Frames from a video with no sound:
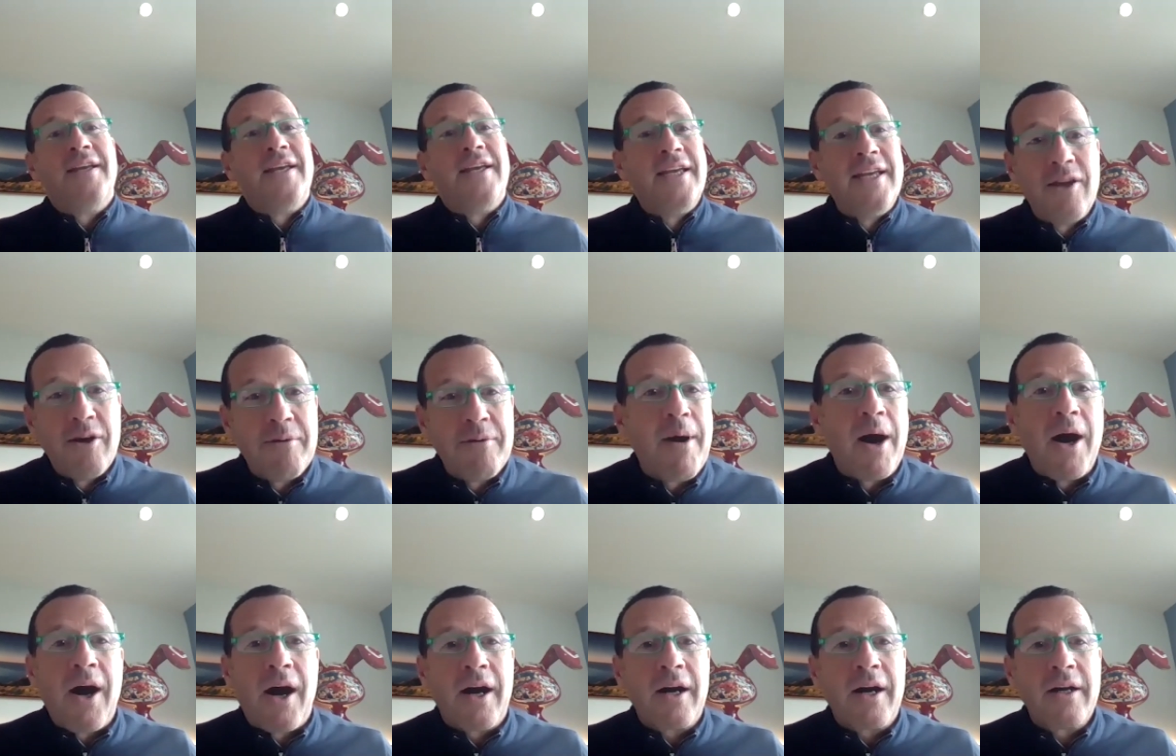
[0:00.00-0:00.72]
in a
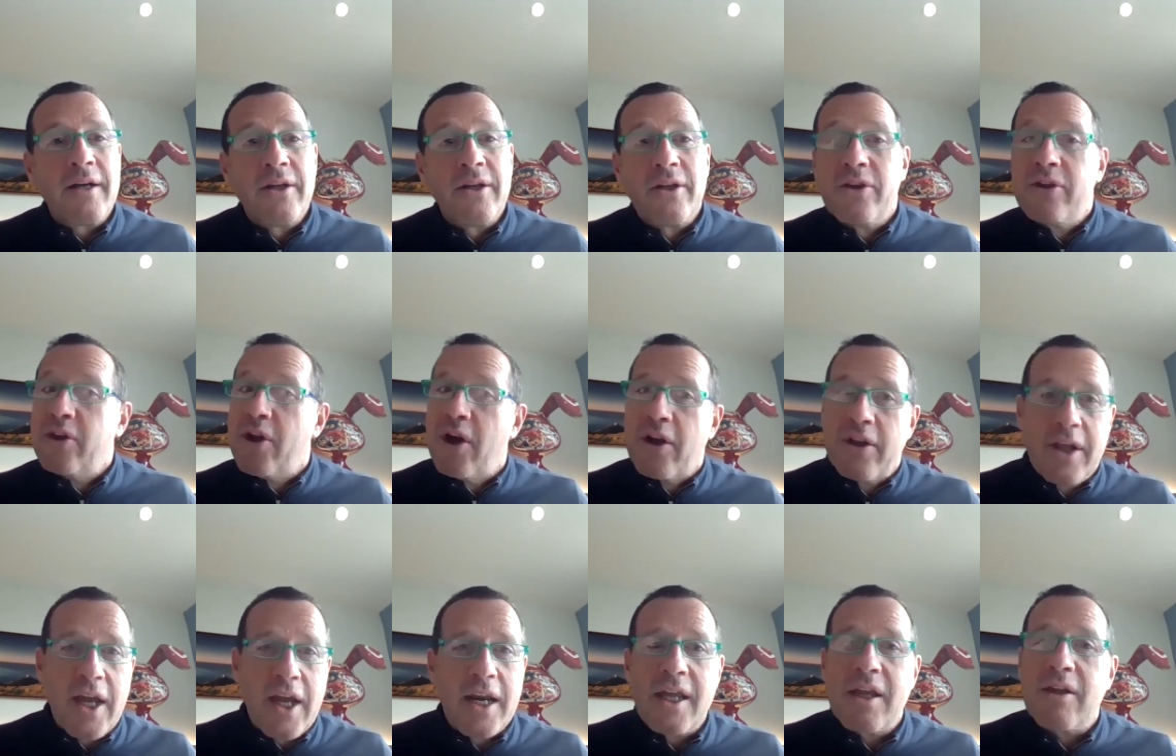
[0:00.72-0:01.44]
bar,
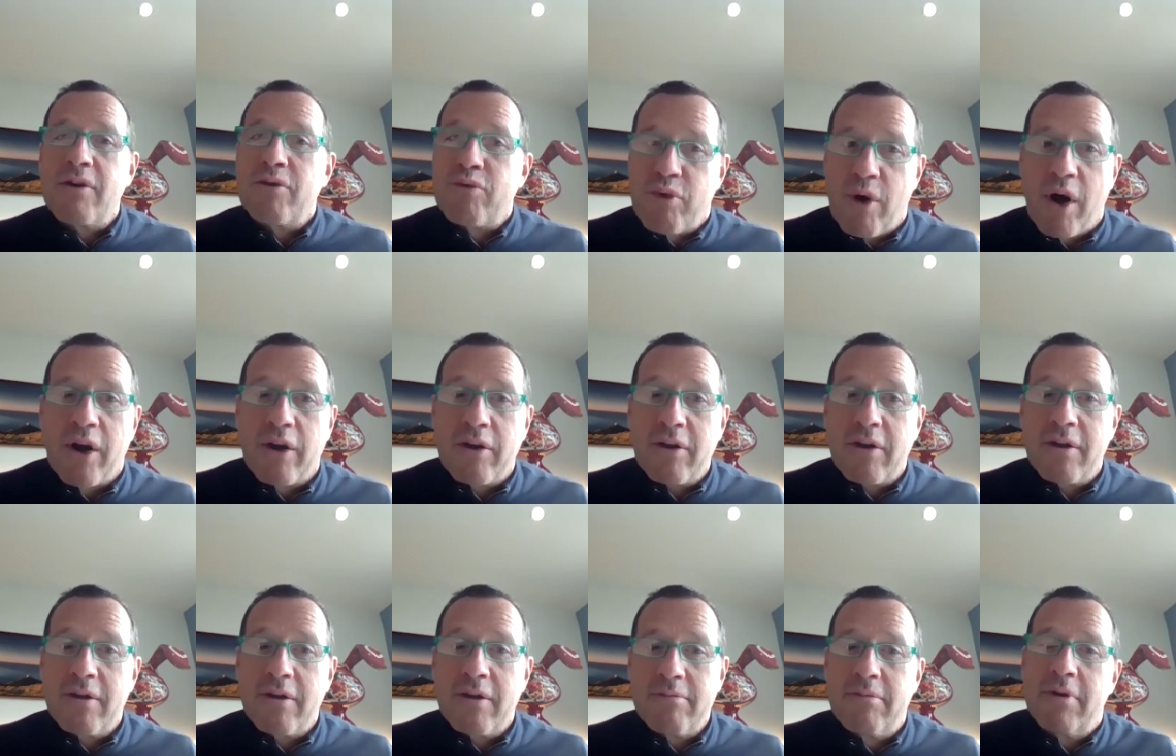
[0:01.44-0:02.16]
not getting
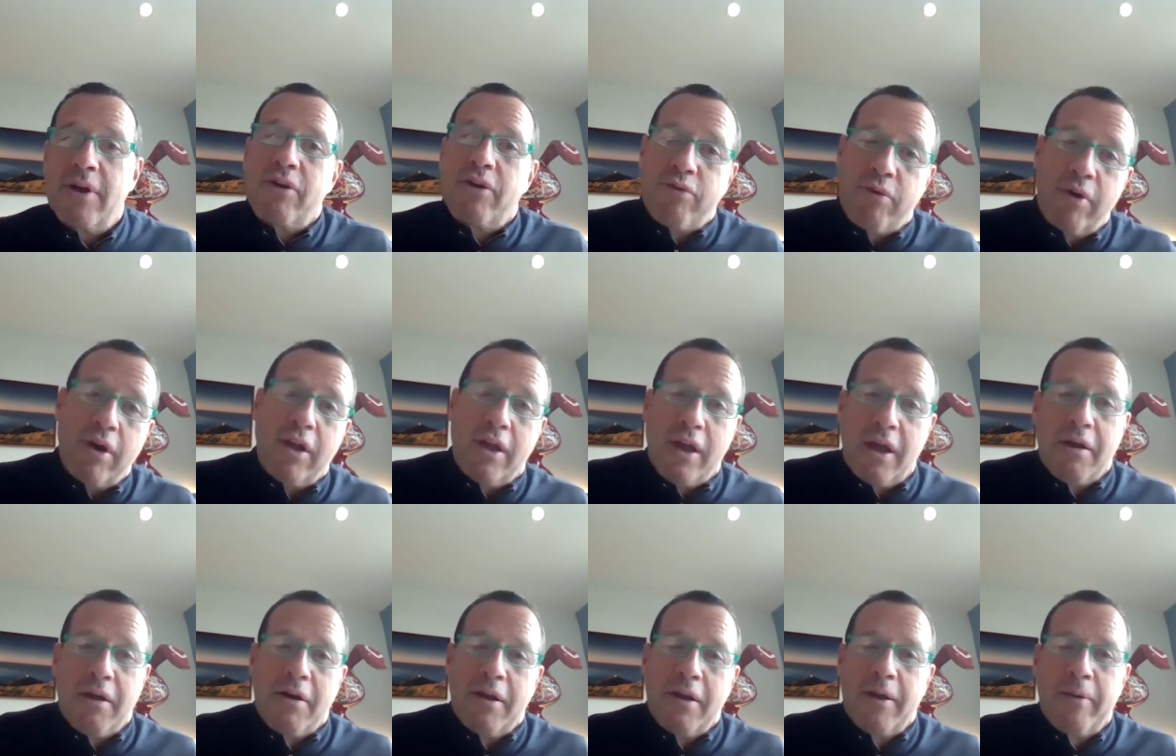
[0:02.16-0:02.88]
drunk, but
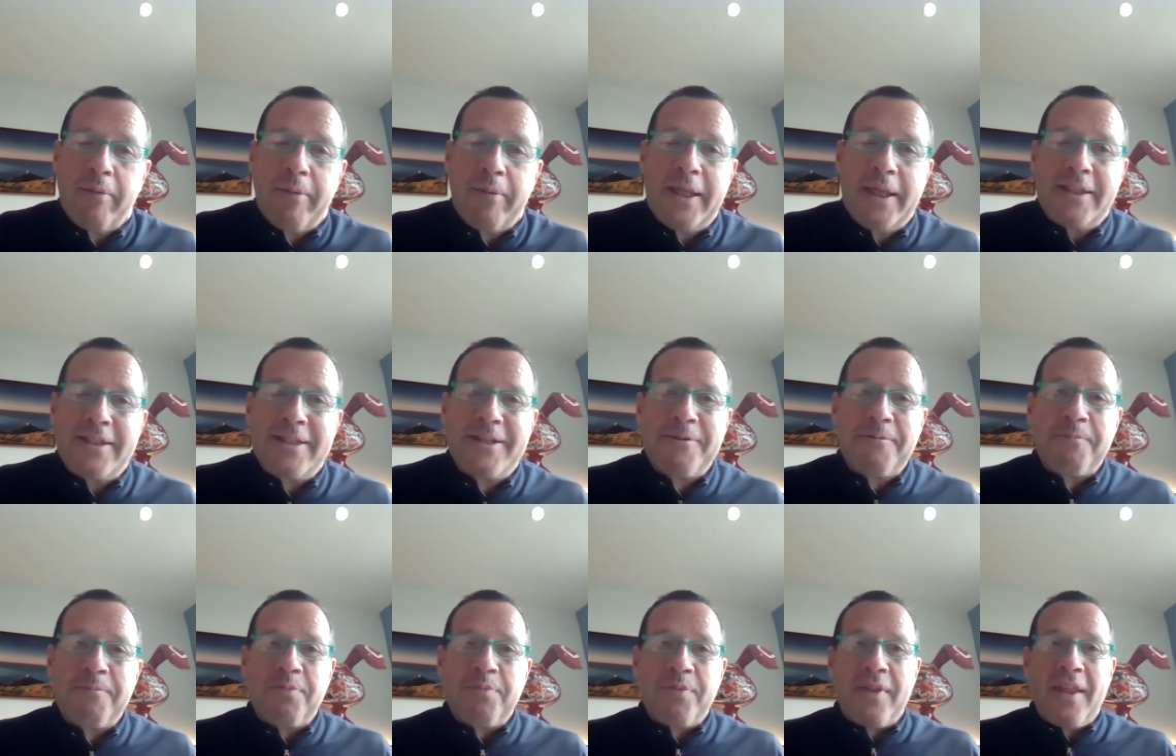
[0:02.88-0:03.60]
drinking a little bit
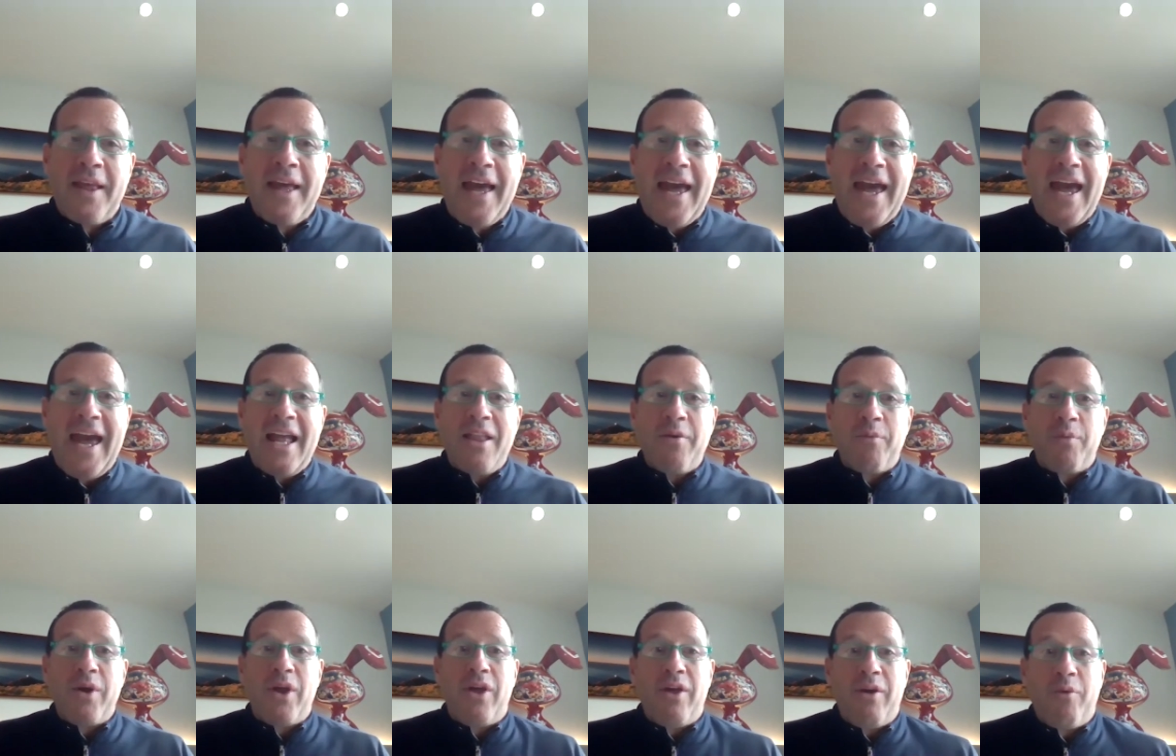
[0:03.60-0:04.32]

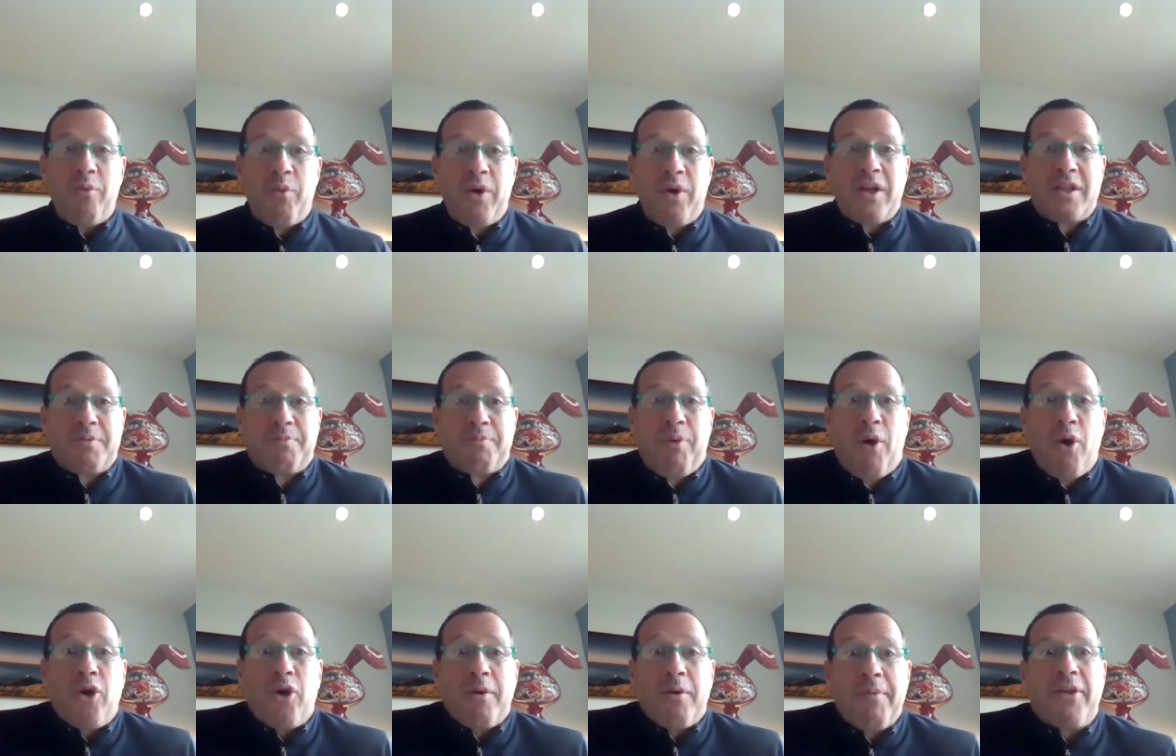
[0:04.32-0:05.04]
and we, we
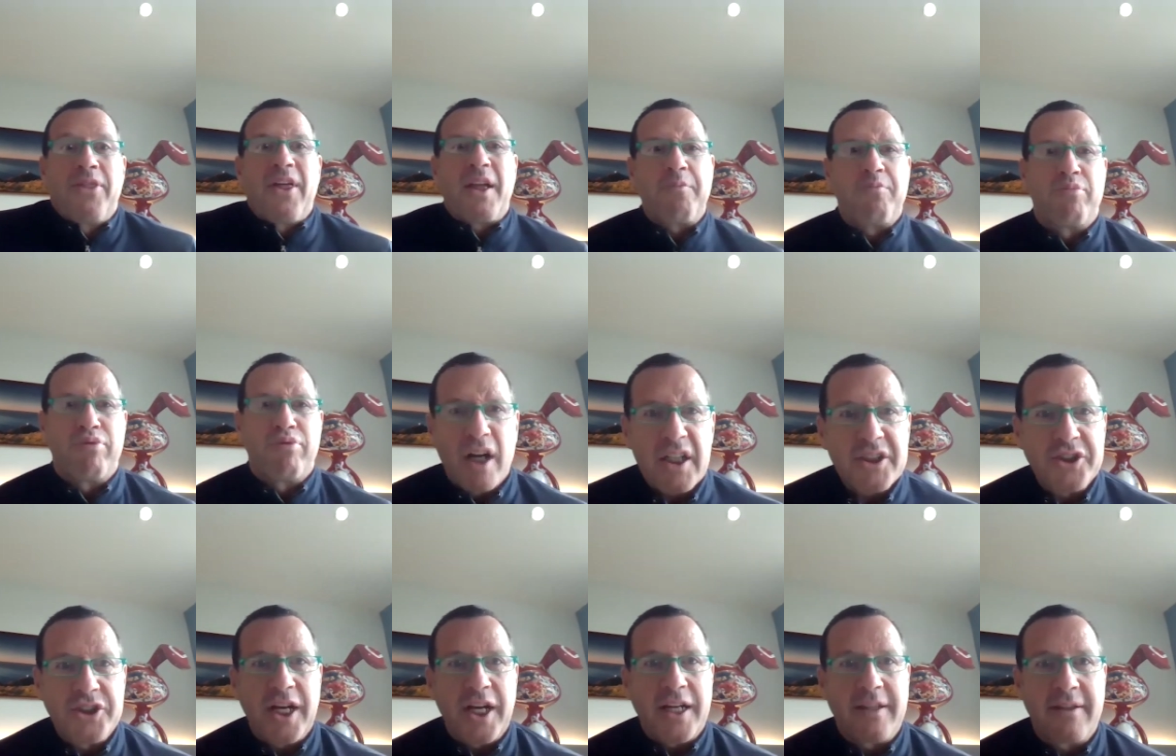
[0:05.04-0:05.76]
spoke about that
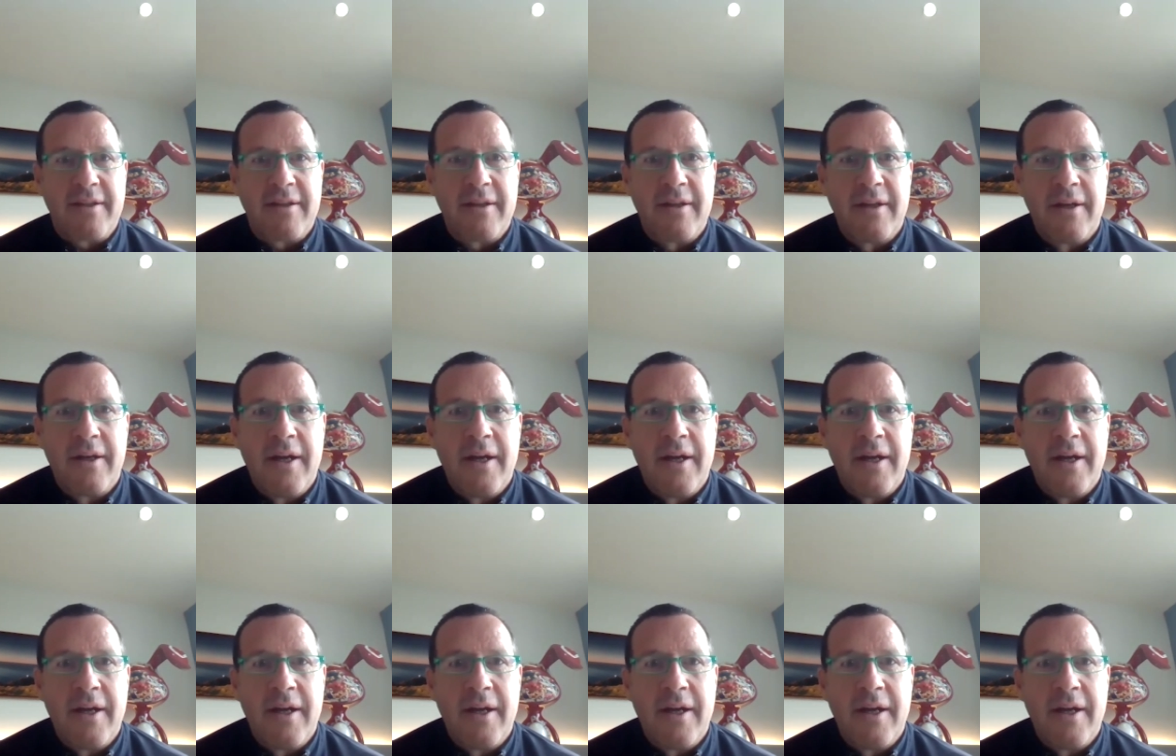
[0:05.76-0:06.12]
project.